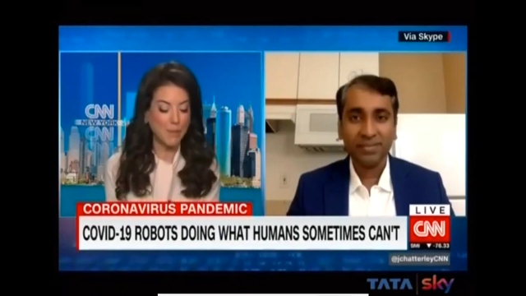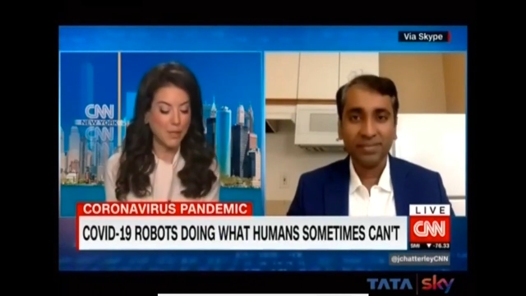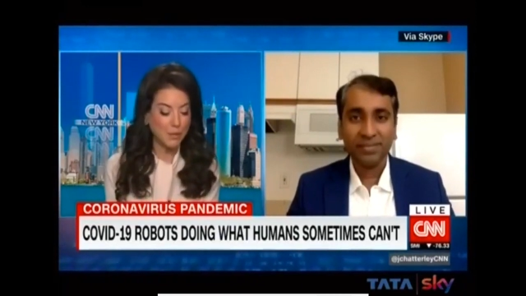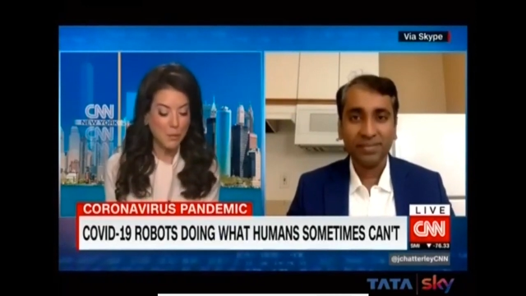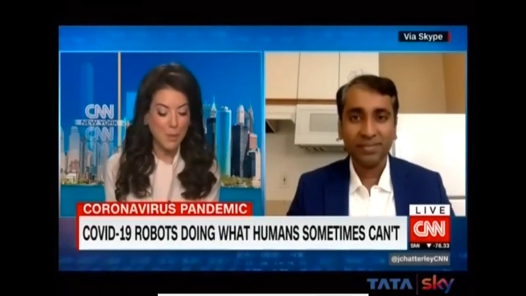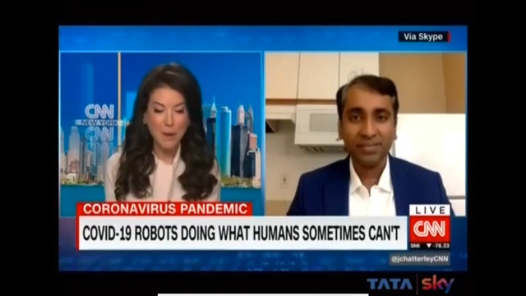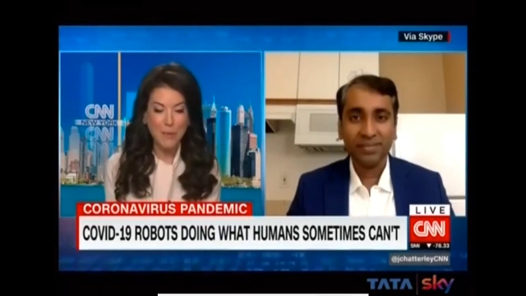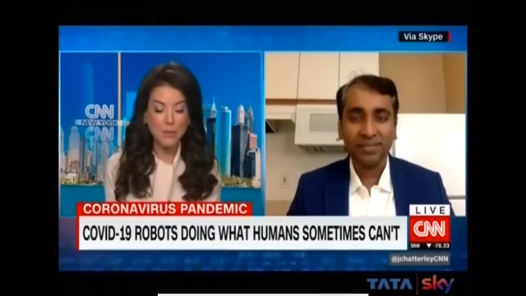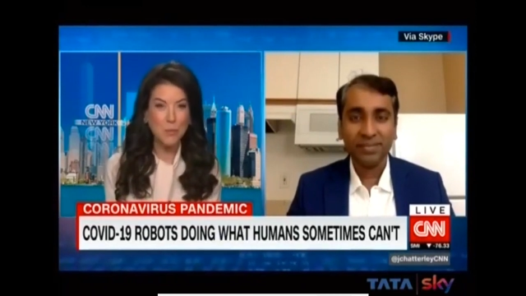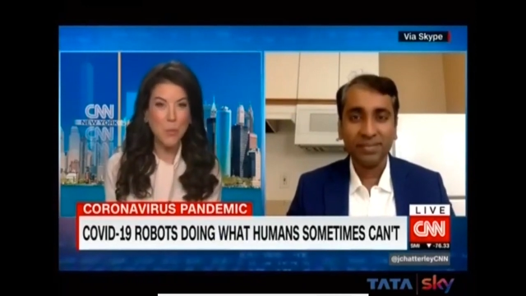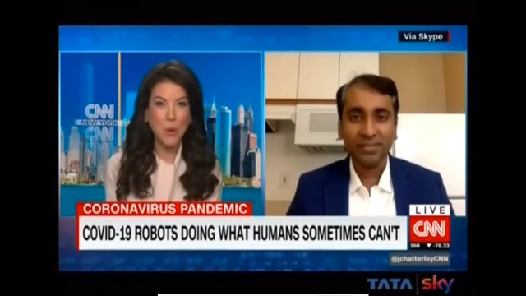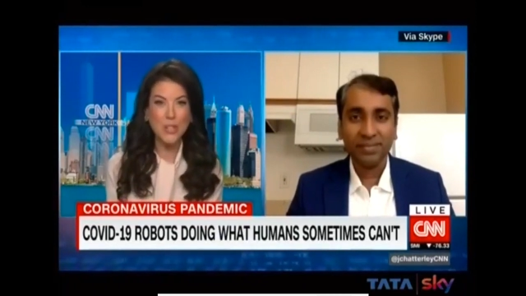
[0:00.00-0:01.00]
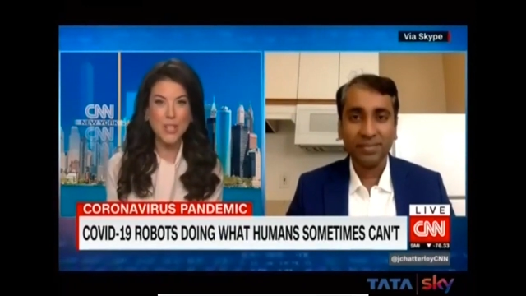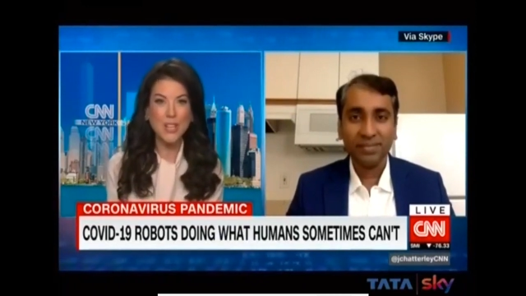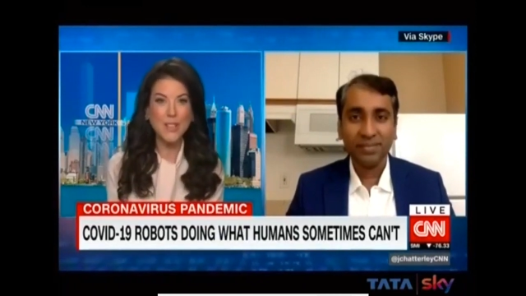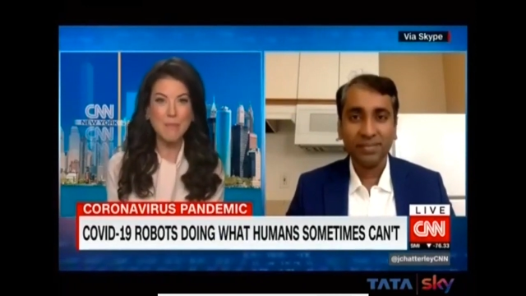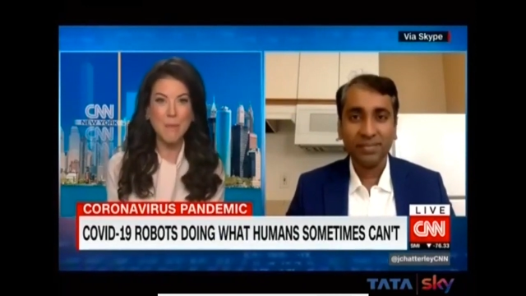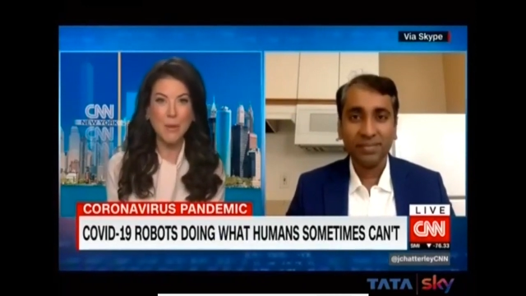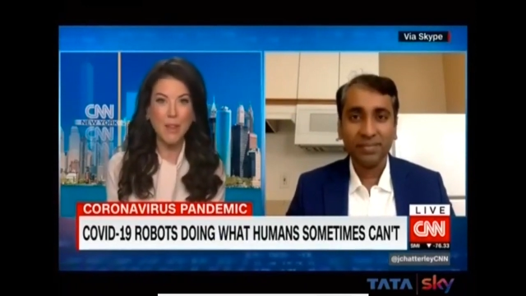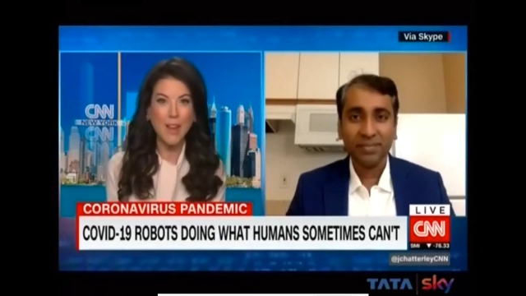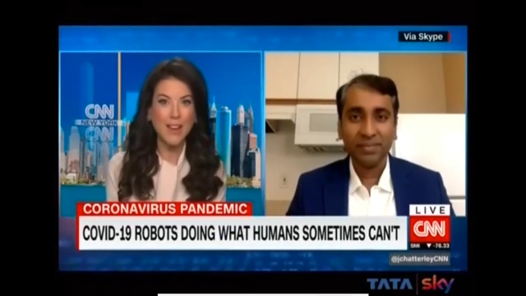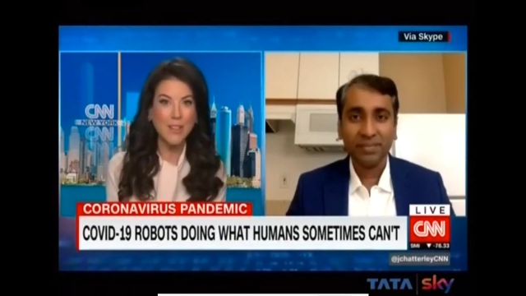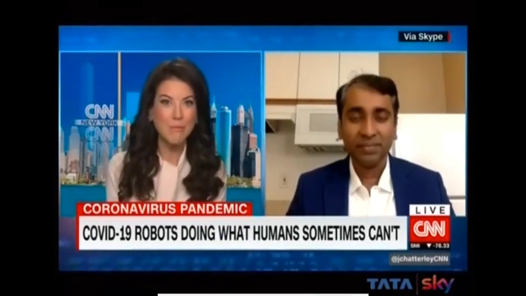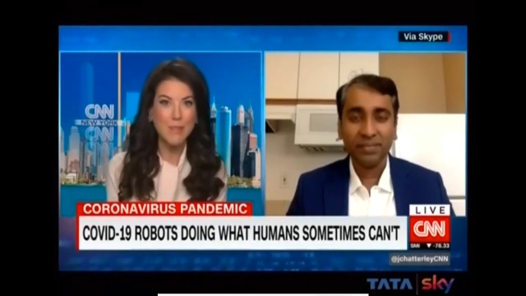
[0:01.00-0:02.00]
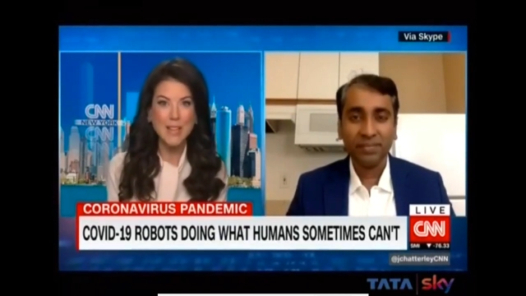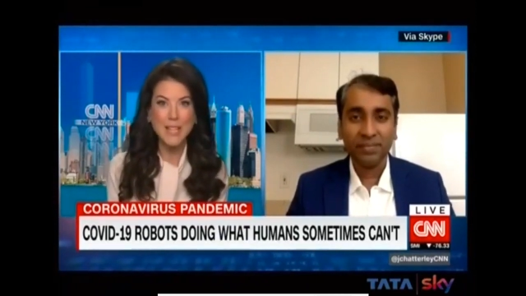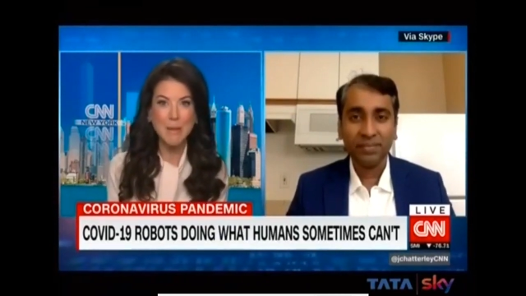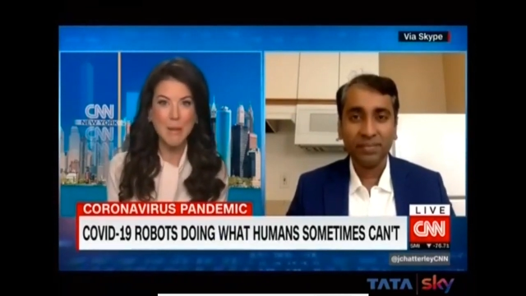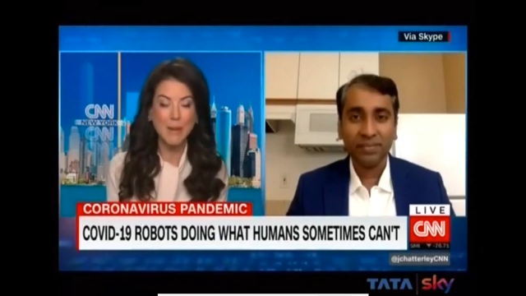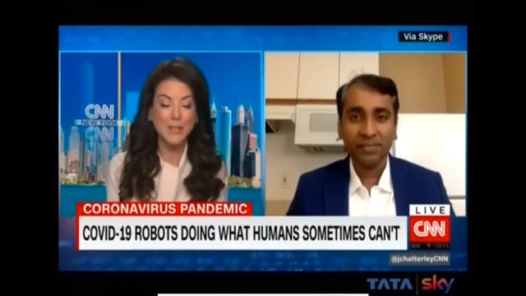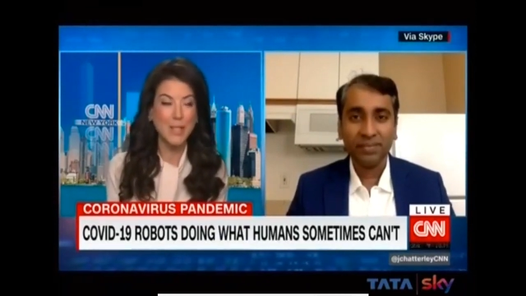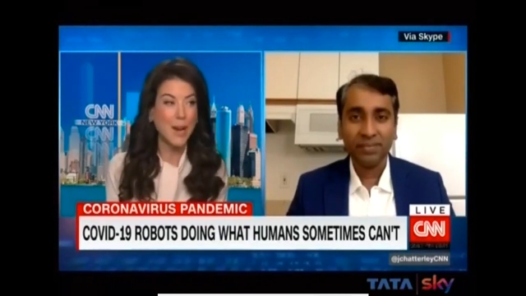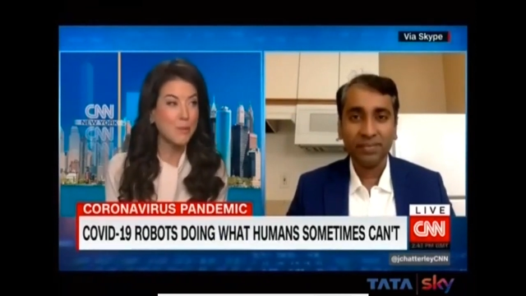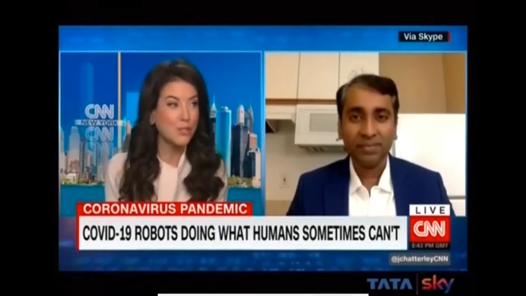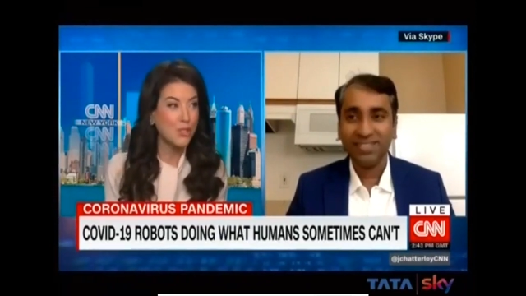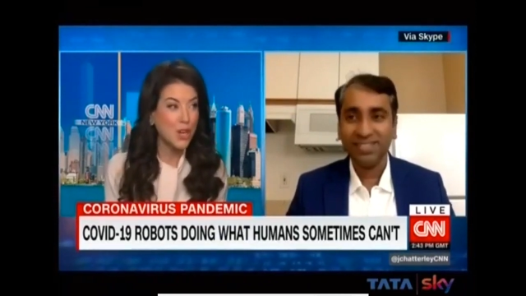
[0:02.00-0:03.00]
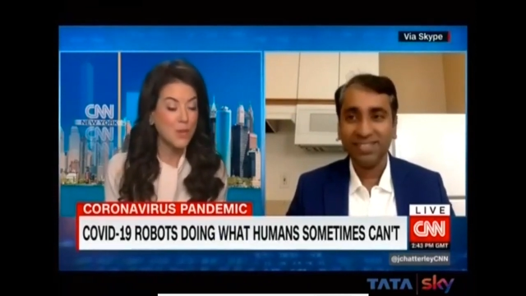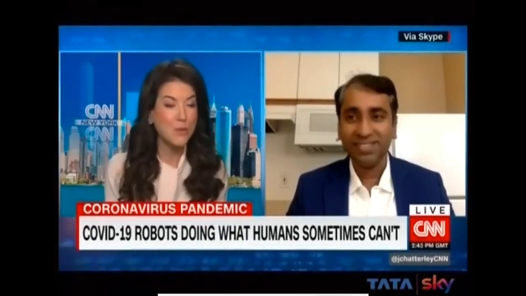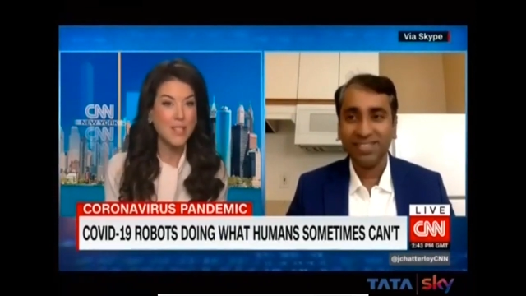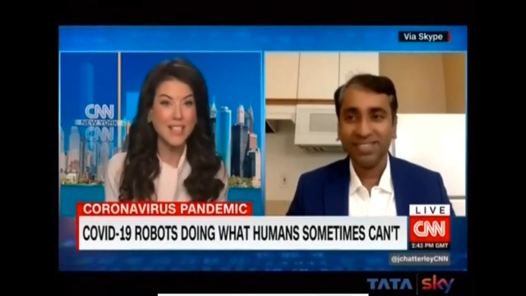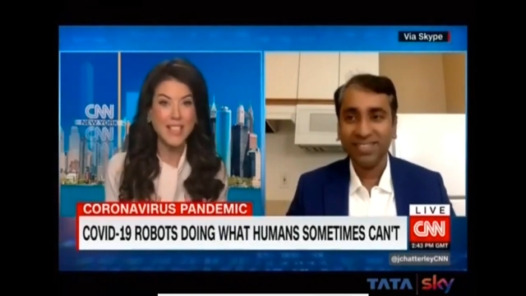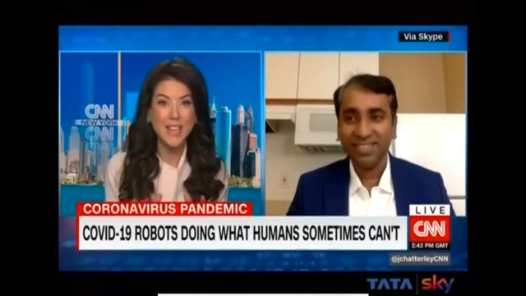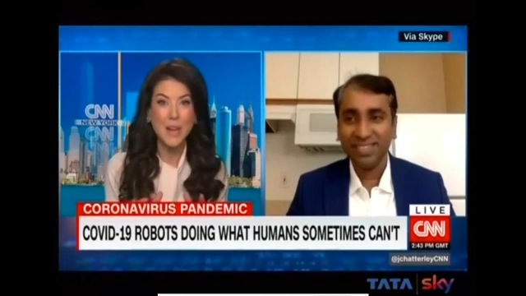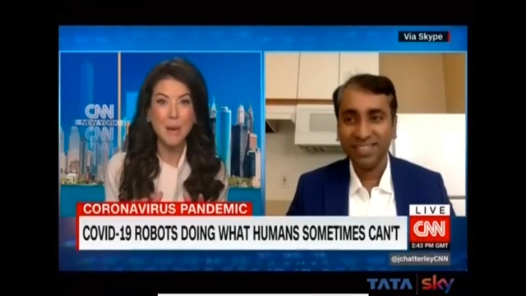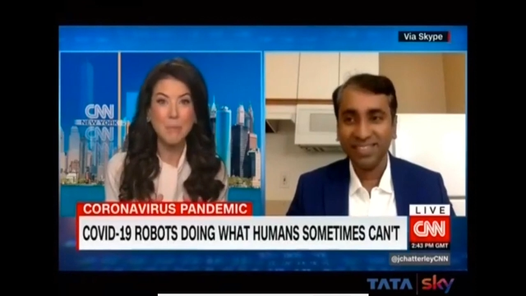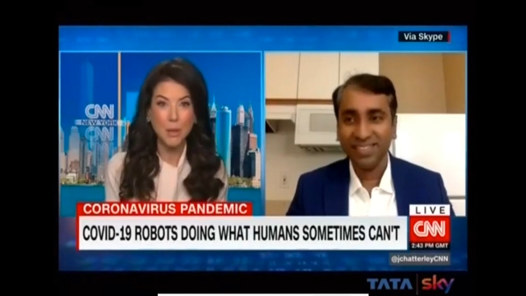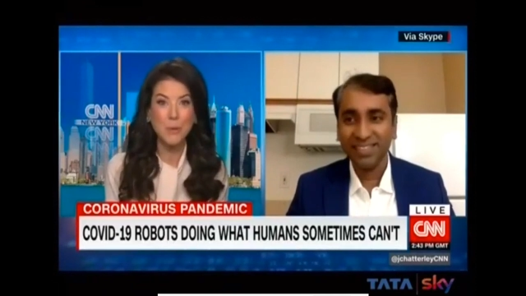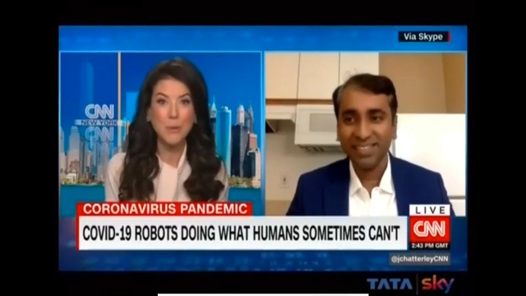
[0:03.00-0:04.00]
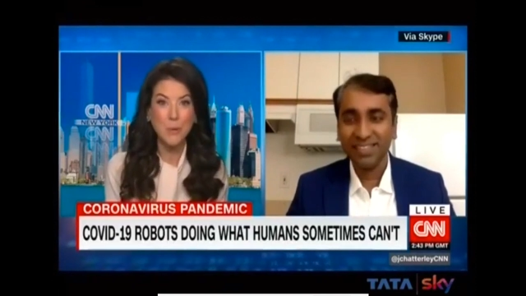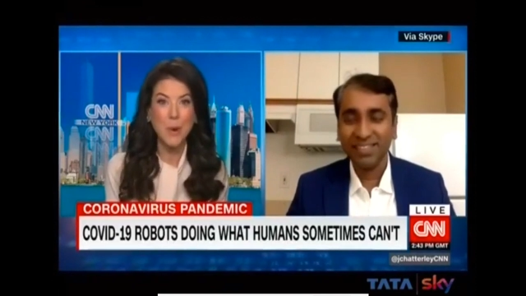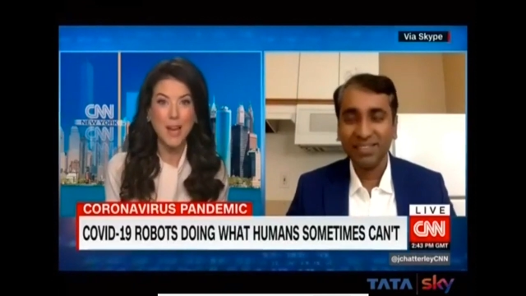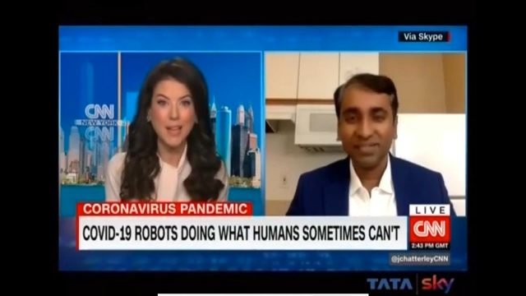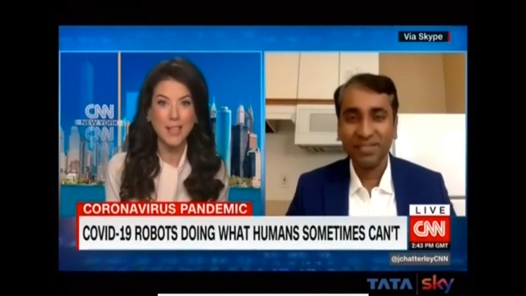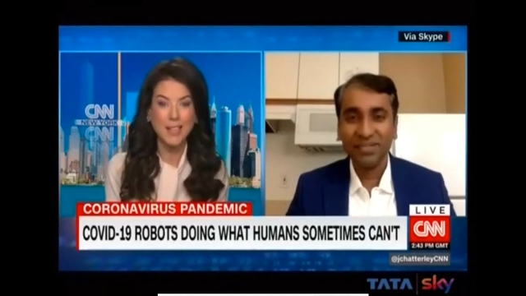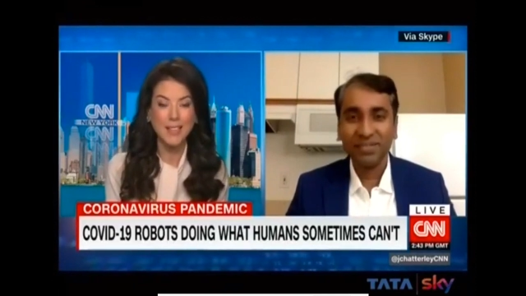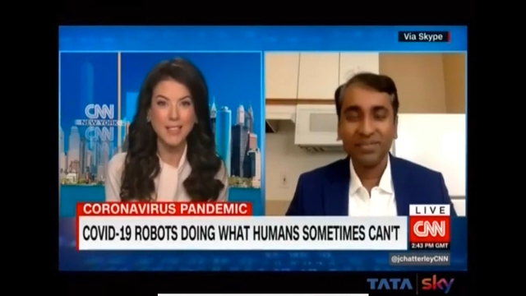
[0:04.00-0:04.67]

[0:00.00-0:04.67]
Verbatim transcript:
Speaker 1: because when I was watching them online and reading about it, I was totally blown away